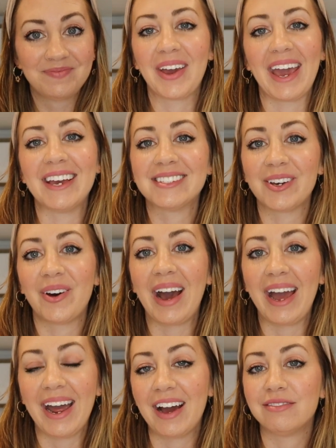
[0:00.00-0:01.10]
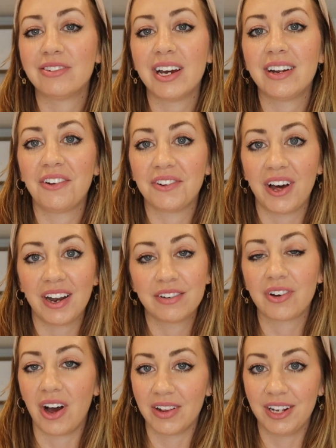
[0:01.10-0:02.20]
Okay, so I have read a lot
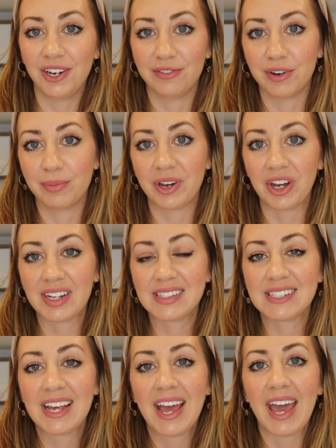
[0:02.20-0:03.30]
of Colleen Hoover books,